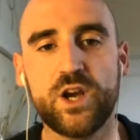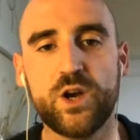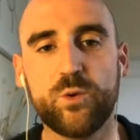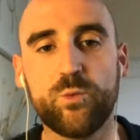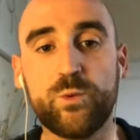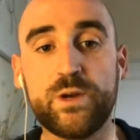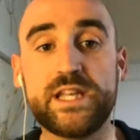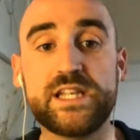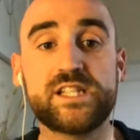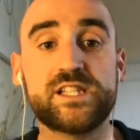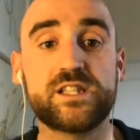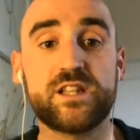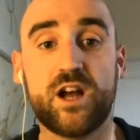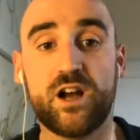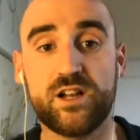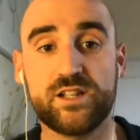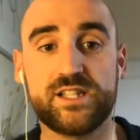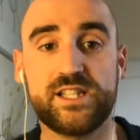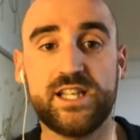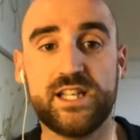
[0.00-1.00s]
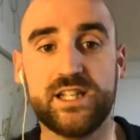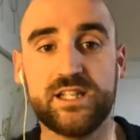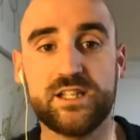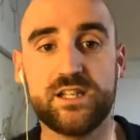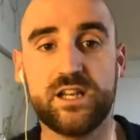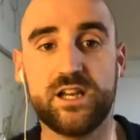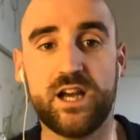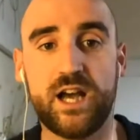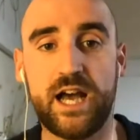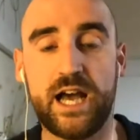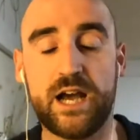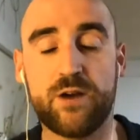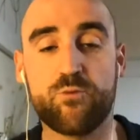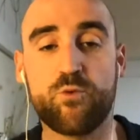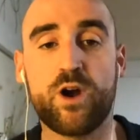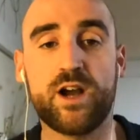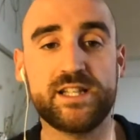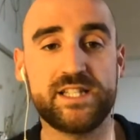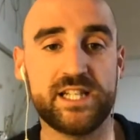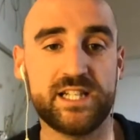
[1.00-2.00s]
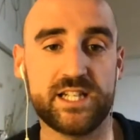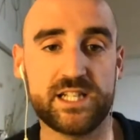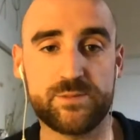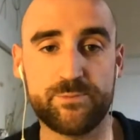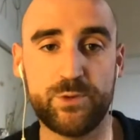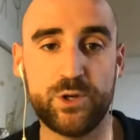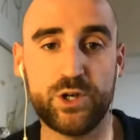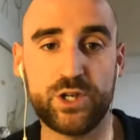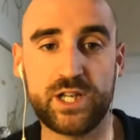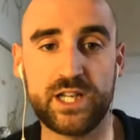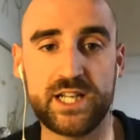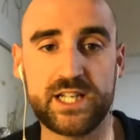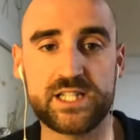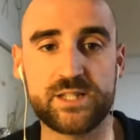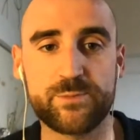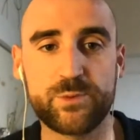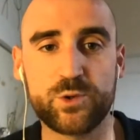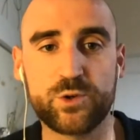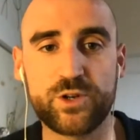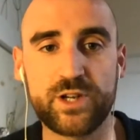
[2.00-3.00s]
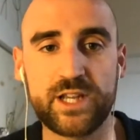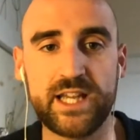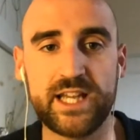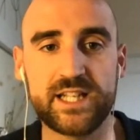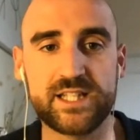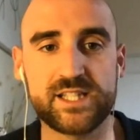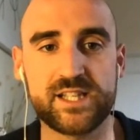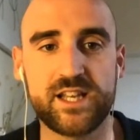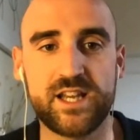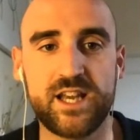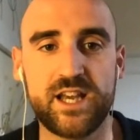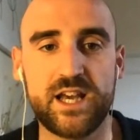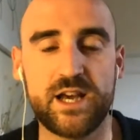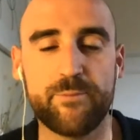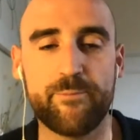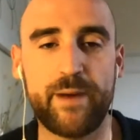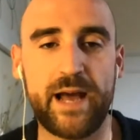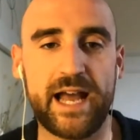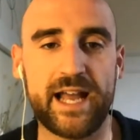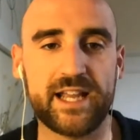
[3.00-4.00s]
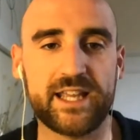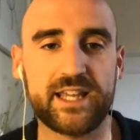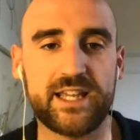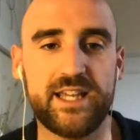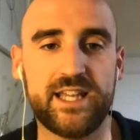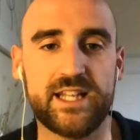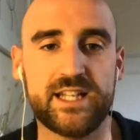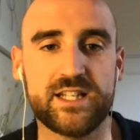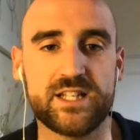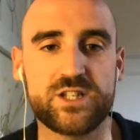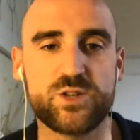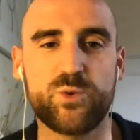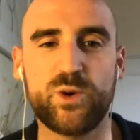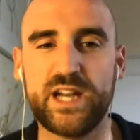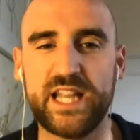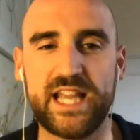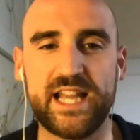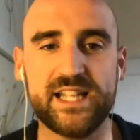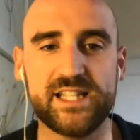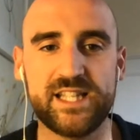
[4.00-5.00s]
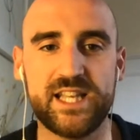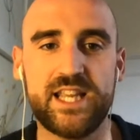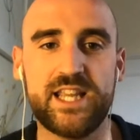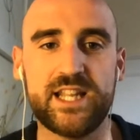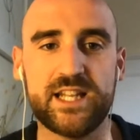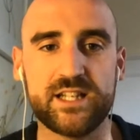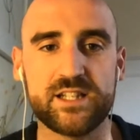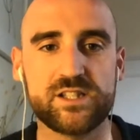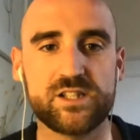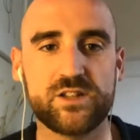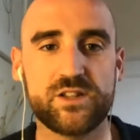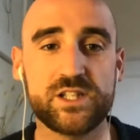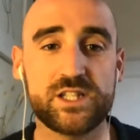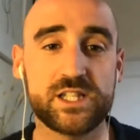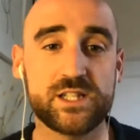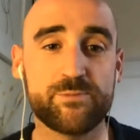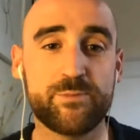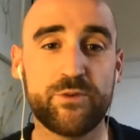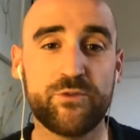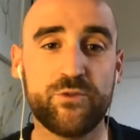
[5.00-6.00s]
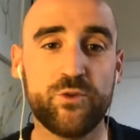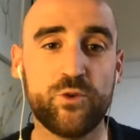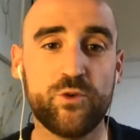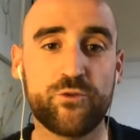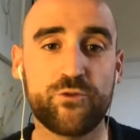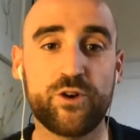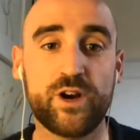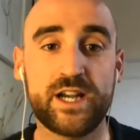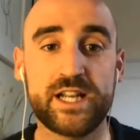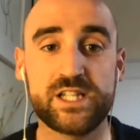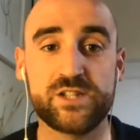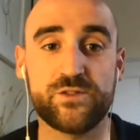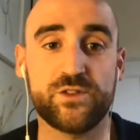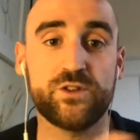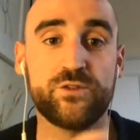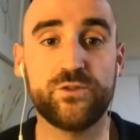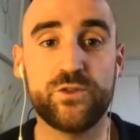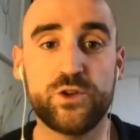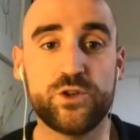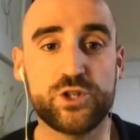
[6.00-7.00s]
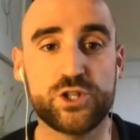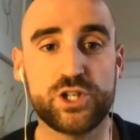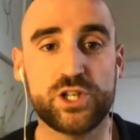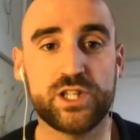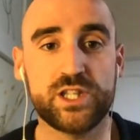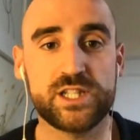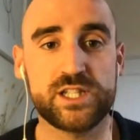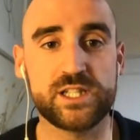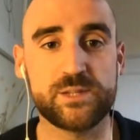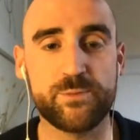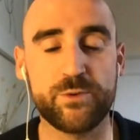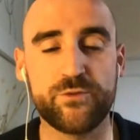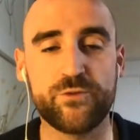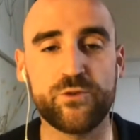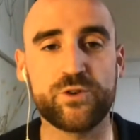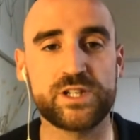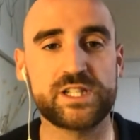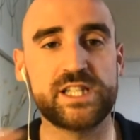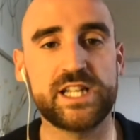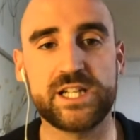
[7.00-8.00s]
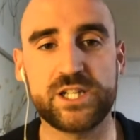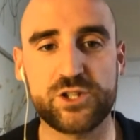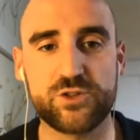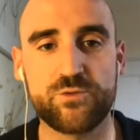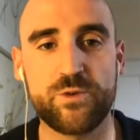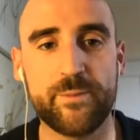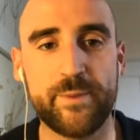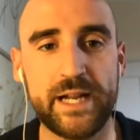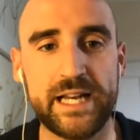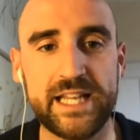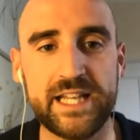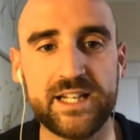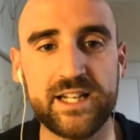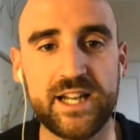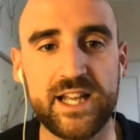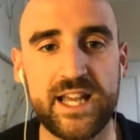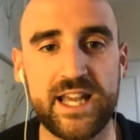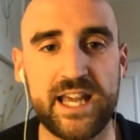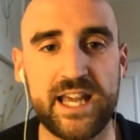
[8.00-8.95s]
we started writing this book and exploring it back in 2018. So this is before Fridays for the Future. This is before Extinction Rebellion.